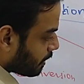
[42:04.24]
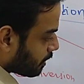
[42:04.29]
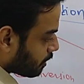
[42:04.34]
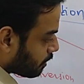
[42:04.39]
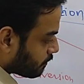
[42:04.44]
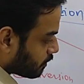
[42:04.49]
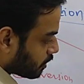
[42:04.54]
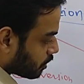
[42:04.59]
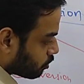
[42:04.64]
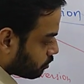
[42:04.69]
part
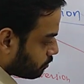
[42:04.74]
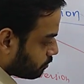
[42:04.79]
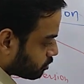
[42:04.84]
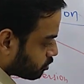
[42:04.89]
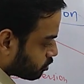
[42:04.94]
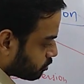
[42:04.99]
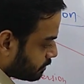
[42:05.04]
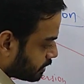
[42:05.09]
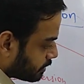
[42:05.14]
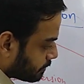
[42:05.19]
of the
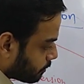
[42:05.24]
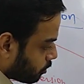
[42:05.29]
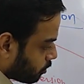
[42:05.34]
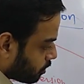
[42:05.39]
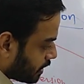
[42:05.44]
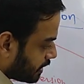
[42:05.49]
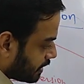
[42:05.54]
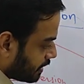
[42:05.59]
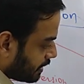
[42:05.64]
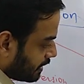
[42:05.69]
chromosome is
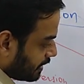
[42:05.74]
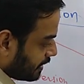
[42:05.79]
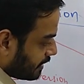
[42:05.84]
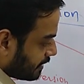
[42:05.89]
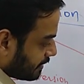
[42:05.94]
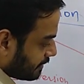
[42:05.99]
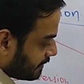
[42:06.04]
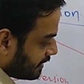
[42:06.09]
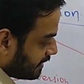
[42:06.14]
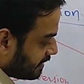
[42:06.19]

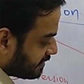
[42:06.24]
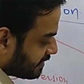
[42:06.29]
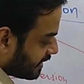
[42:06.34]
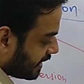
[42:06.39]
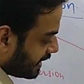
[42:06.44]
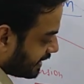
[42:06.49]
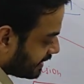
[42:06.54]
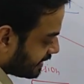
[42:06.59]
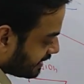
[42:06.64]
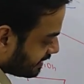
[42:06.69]
broken, this
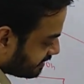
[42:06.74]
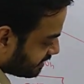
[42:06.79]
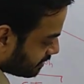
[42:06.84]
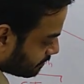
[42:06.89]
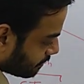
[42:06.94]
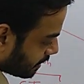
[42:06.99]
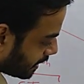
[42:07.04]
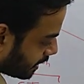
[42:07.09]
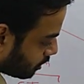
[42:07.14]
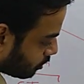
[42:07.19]
ATG
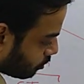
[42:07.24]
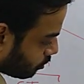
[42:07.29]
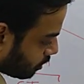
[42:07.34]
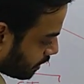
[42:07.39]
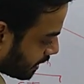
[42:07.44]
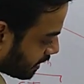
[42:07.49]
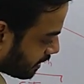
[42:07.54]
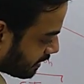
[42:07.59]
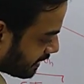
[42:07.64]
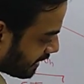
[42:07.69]
might go
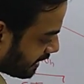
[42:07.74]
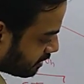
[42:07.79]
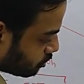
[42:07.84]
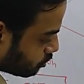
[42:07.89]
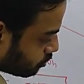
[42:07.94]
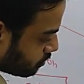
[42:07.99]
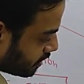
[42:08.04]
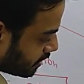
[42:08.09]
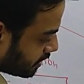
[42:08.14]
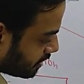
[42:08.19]
and attach
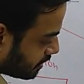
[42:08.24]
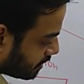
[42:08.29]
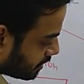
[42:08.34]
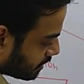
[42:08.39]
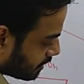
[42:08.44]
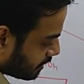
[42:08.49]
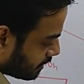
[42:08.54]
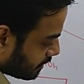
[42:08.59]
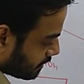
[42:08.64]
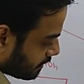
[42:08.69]
over
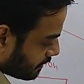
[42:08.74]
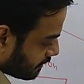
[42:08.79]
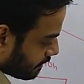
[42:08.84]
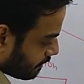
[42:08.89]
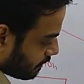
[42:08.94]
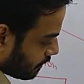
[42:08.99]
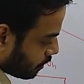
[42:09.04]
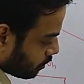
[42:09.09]
here.